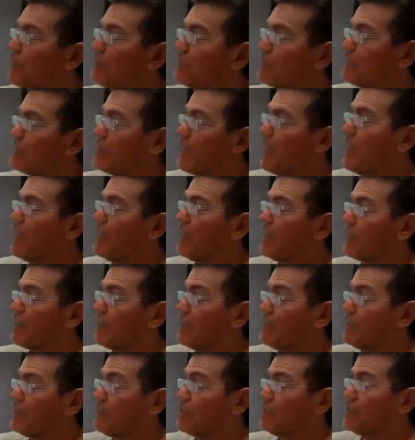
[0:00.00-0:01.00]
this standing,
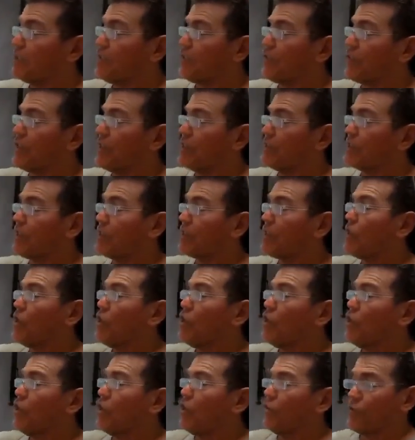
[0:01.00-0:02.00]
and this is the things that
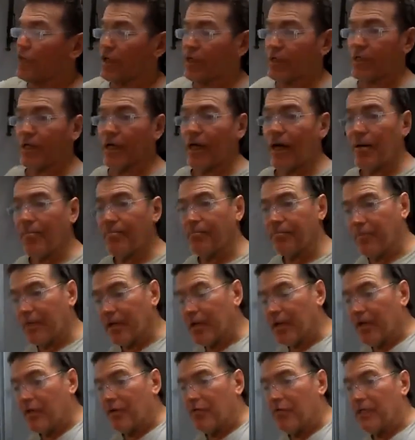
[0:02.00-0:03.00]

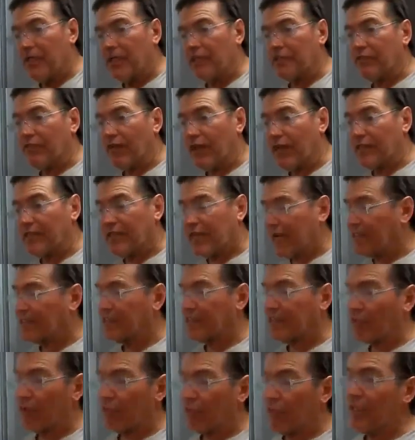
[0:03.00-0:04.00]
these
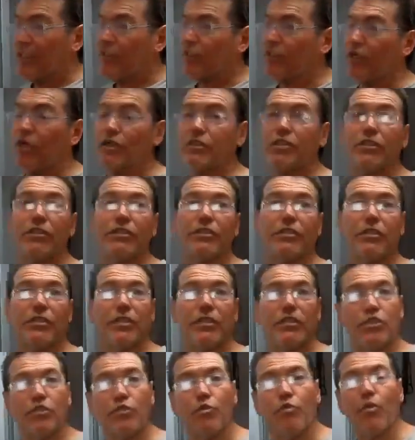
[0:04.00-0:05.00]
fantastic researchers,
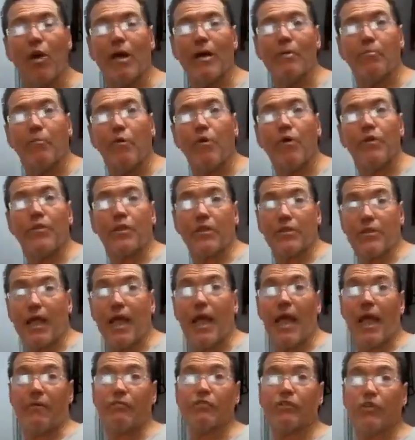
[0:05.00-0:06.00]
this is the one point that they
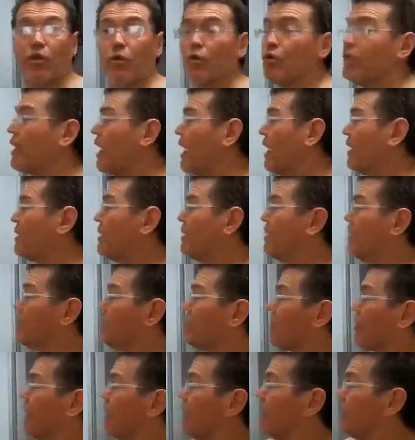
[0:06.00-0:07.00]
have to look at,
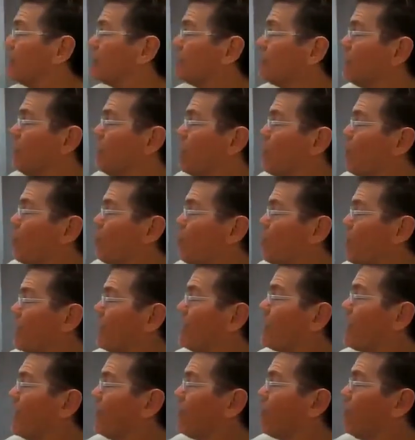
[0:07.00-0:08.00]
is we
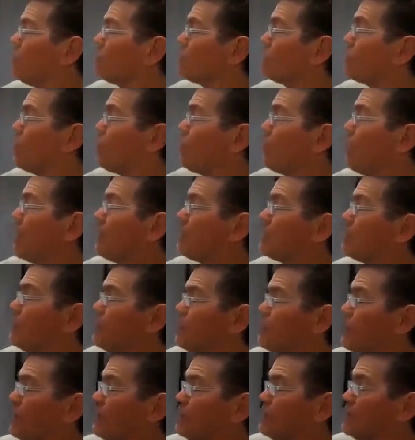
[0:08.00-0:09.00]
cannot
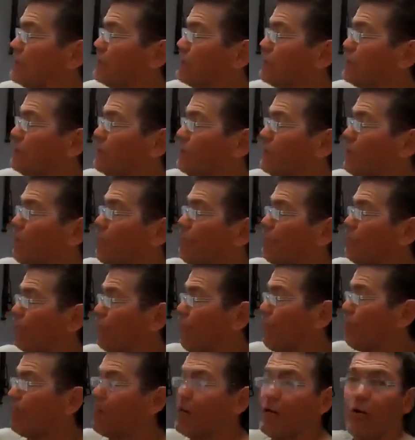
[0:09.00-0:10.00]
direct this
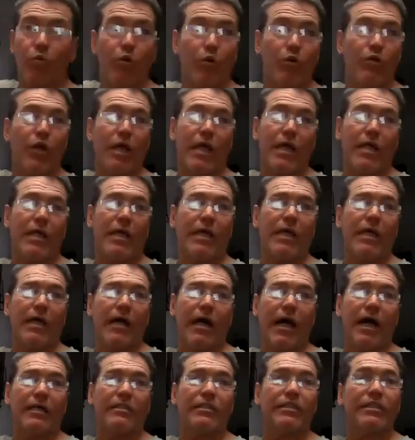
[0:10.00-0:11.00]
from within
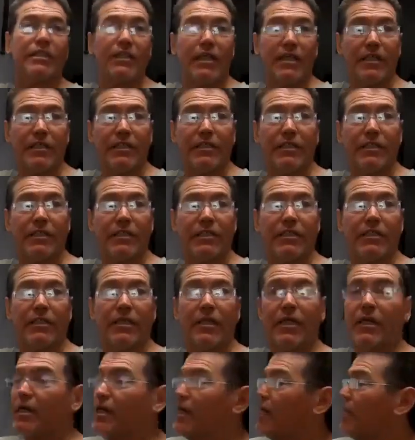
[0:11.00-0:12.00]
here as citizens.
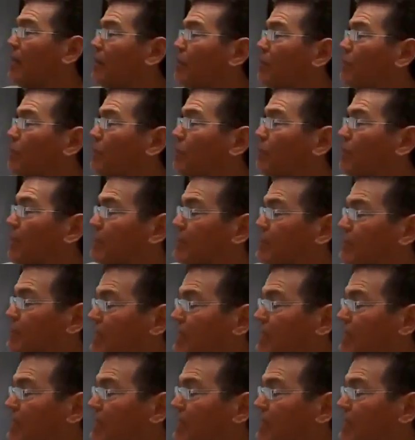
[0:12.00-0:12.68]
We must